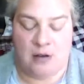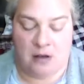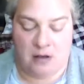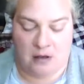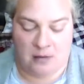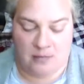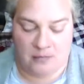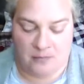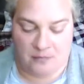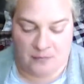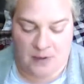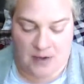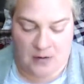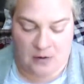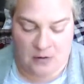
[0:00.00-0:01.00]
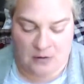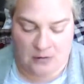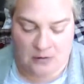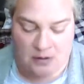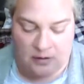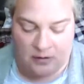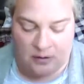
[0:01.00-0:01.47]
at our
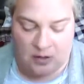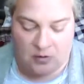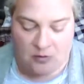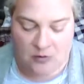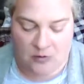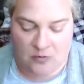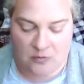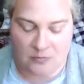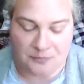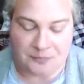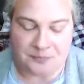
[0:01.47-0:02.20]
little local